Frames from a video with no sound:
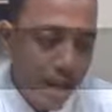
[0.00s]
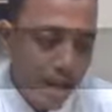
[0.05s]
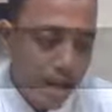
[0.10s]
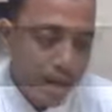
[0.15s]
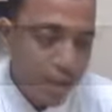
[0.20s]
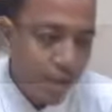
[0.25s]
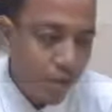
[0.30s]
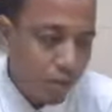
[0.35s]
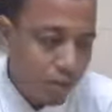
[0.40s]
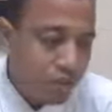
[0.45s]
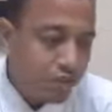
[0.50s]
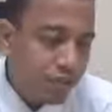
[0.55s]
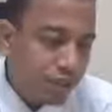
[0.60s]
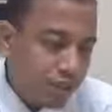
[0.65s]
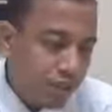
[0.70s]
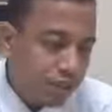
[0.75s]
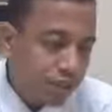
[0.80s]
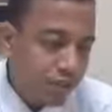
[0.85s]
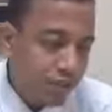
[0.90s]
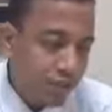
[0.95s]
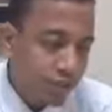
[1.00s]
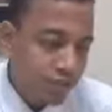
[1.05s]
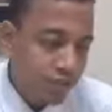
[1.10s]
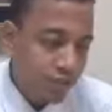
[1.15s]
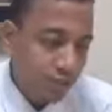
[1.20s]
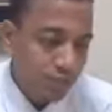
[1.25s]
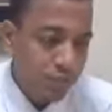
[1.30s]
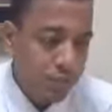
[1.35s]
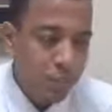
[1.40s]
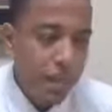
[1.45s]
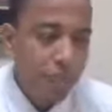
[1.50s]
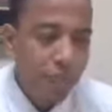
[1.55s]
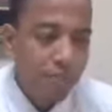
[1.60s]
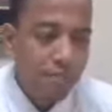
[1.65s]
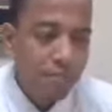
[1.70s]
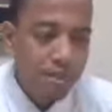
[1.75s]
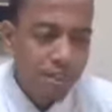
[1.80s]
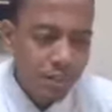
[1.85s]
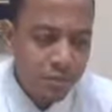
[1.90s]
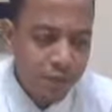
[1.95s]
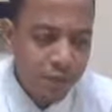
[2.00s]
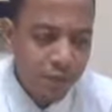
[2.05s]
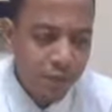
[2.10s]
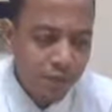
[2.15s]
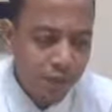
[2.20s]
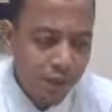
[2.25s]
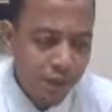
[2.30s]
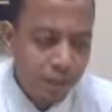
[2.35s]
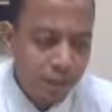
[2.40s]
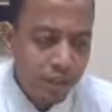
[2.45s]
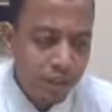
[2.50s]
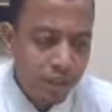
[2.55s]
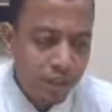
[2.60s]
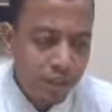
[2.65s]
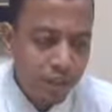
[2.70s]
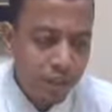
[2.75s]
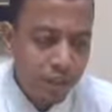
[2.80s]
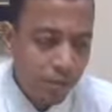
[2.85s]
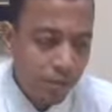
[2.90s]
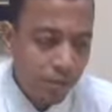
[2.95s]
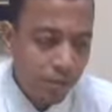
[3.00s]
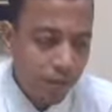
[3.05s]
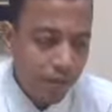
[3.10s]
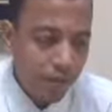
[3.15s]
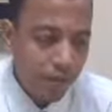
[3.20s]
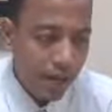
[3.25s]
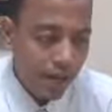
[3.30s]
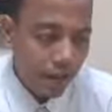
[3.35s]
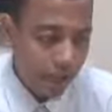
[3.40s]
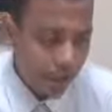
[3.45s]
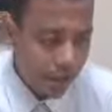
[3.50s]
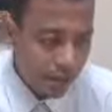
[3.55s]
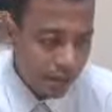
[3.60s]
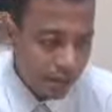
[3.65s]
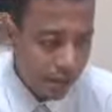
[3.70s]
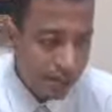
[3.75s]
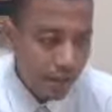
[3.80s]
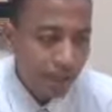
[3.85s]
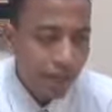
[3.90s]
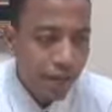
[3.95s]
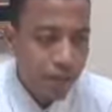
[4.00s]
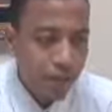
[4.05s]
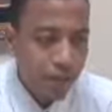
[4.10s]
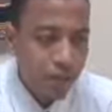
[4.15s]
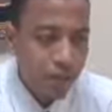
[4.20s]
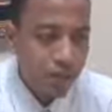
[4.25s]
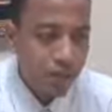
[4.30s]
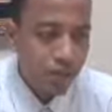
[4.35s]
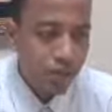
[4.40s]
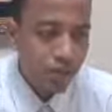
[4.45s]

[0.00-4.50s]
The motivation for this job, I must be ready for this job. And things